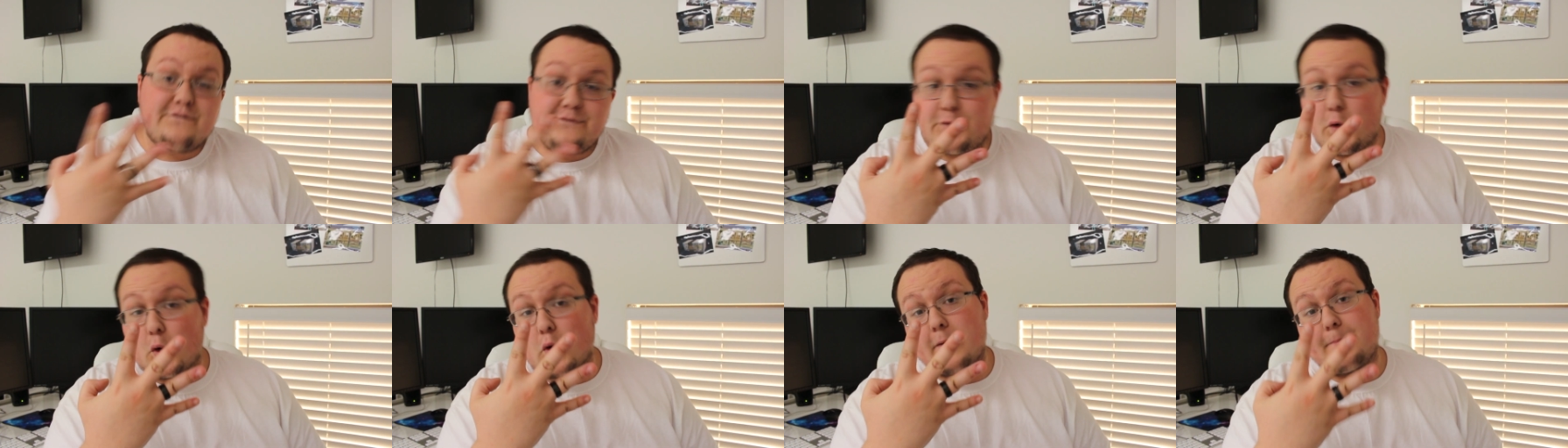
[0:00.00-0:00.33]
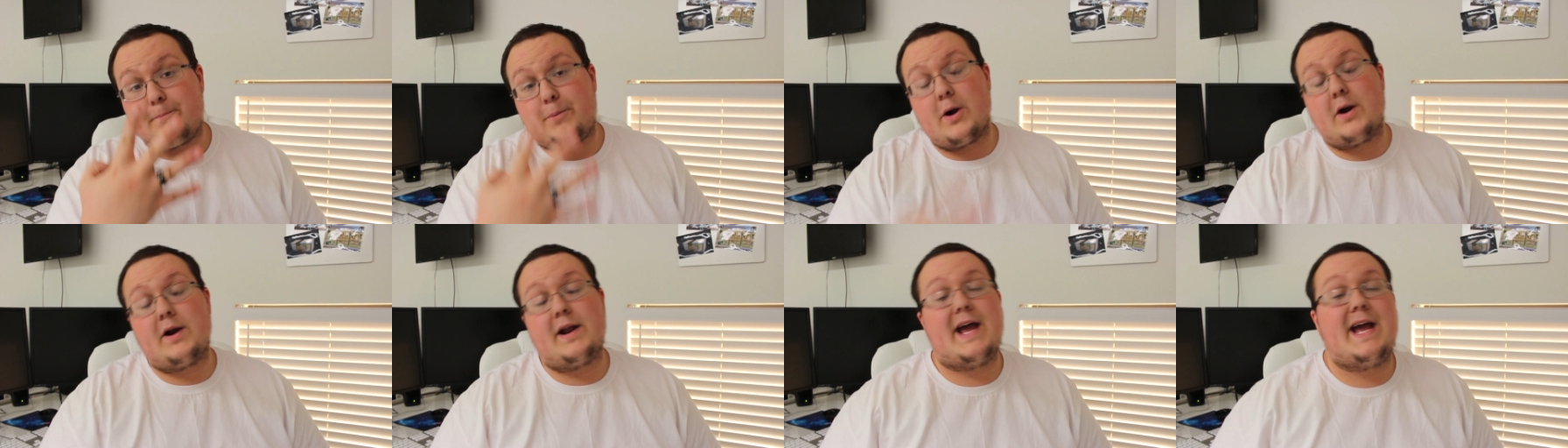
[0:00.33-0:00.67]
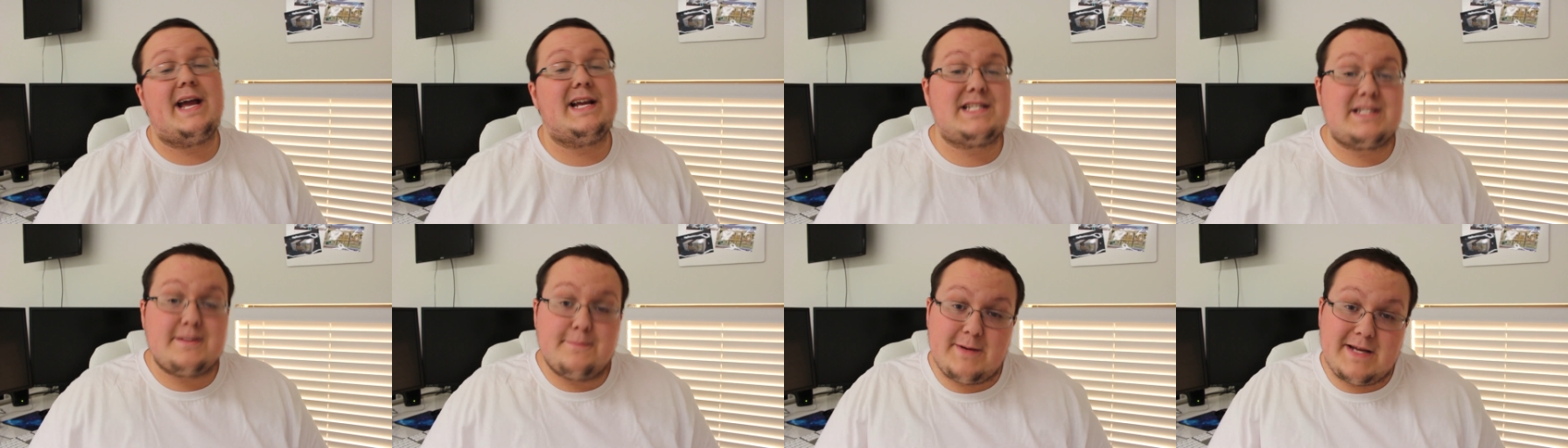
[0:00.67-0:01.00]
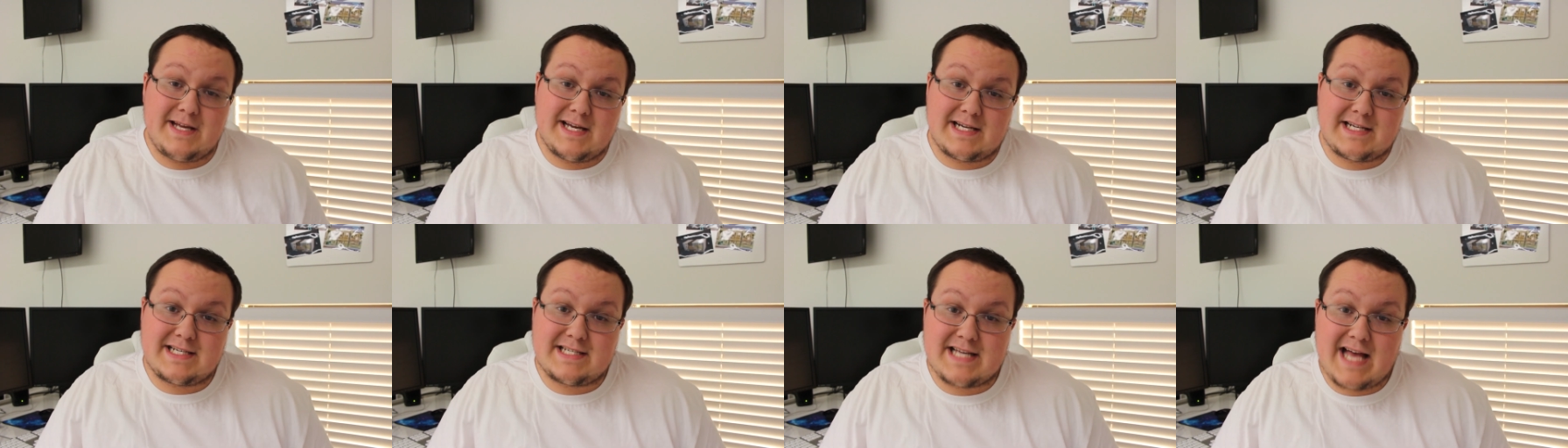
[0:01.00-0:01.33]
four per day to
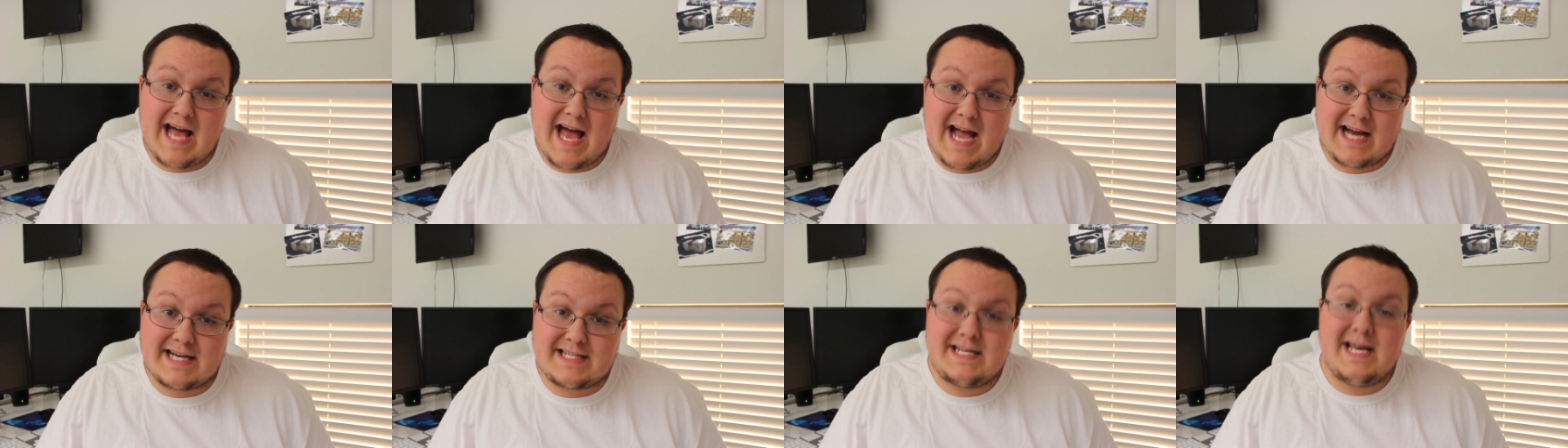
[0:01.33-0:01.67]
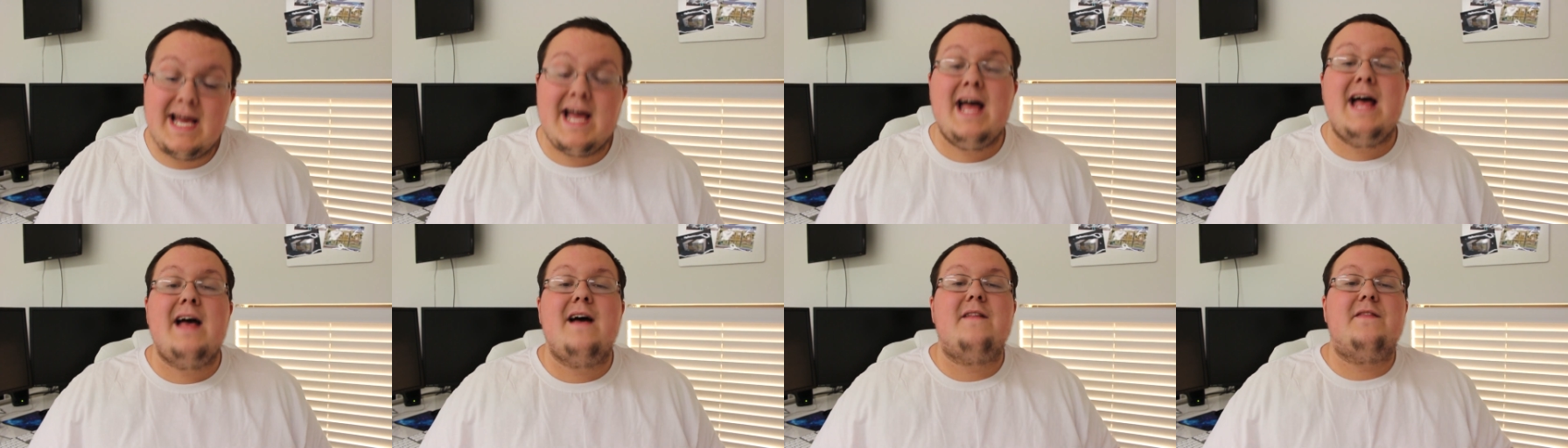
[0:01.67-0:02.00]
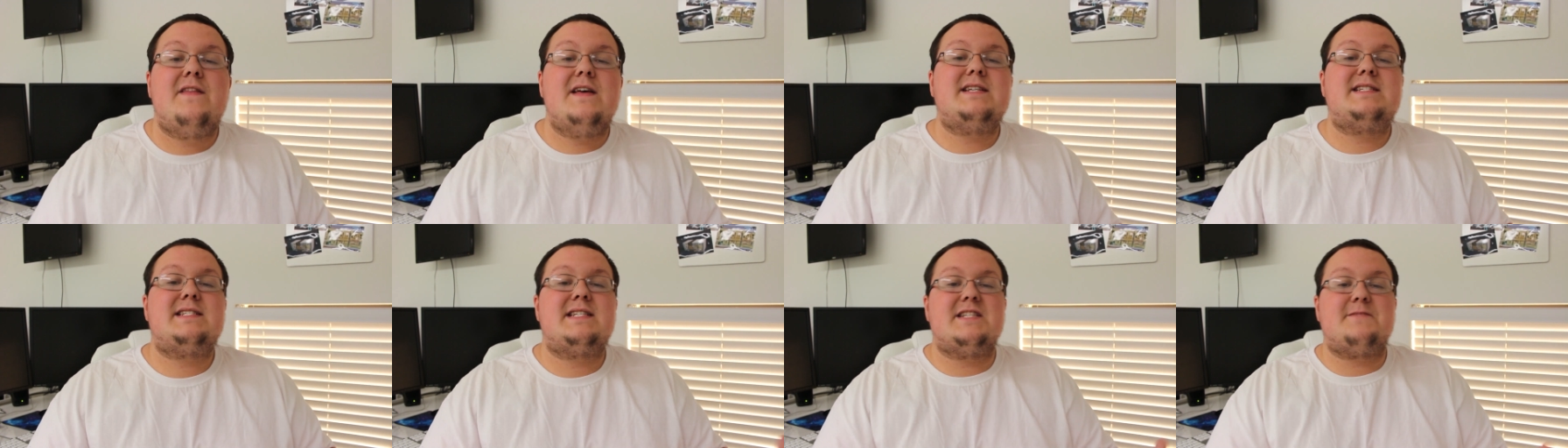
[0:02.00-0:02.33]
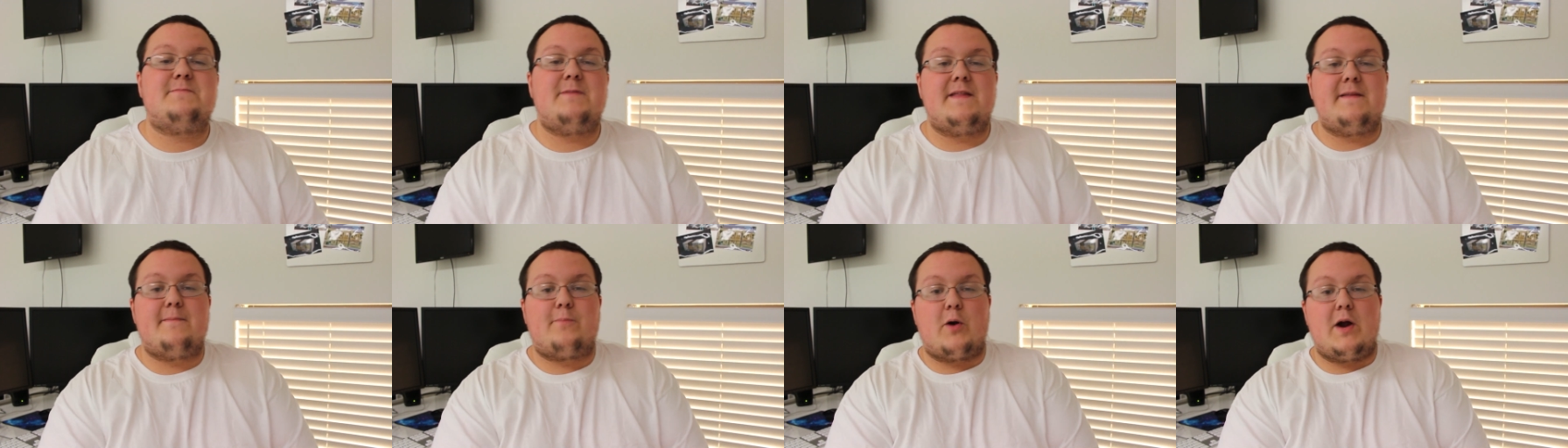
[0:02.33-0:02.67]
be exact. This has
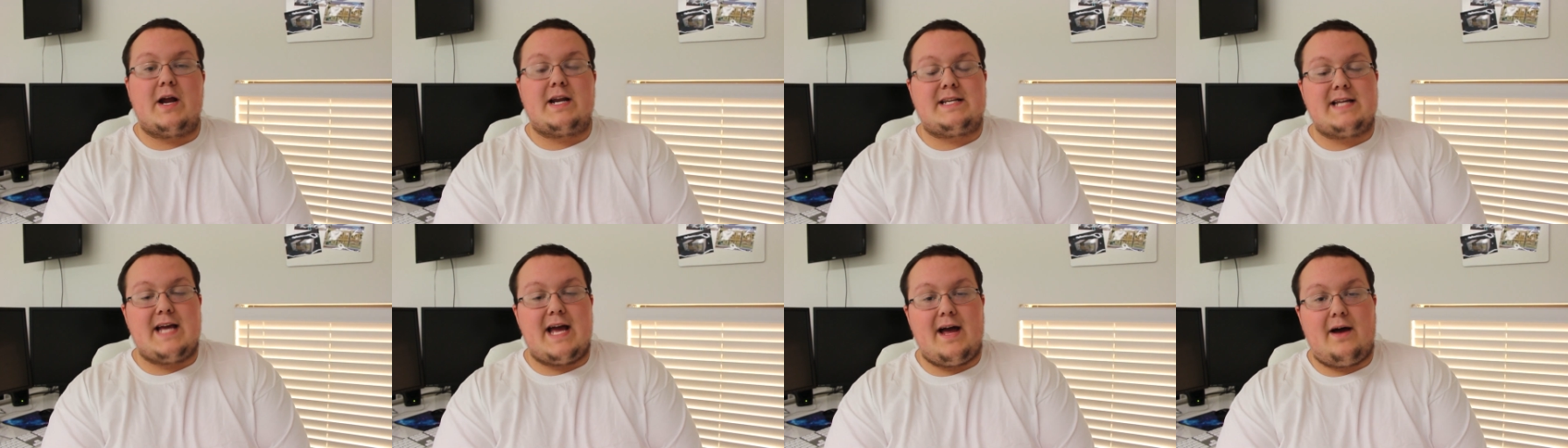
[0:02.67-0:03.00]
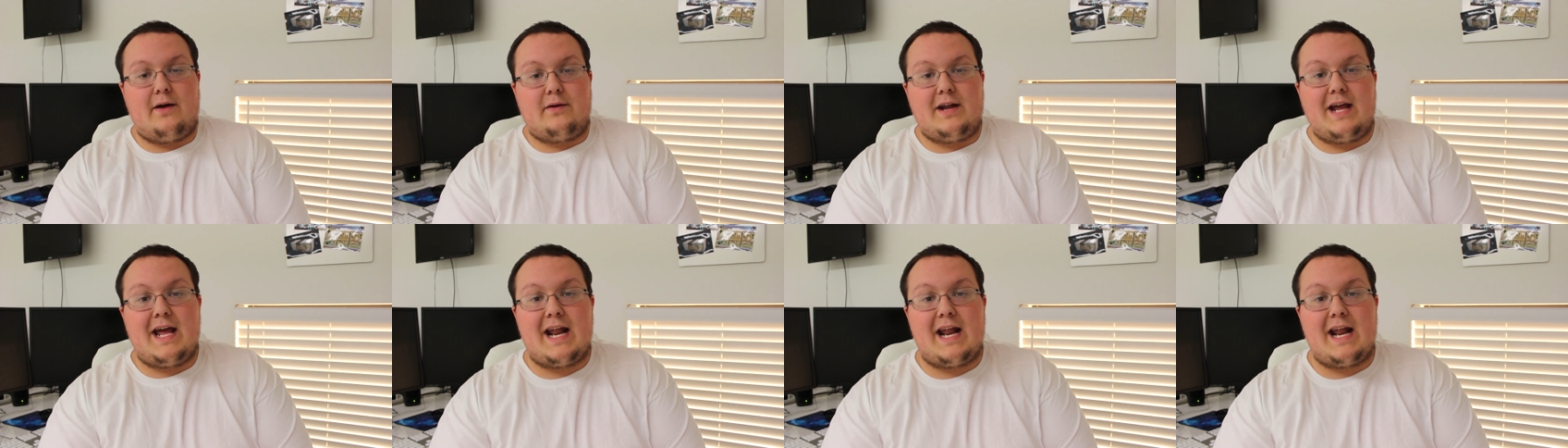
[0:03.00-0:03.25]
been The Breakdown,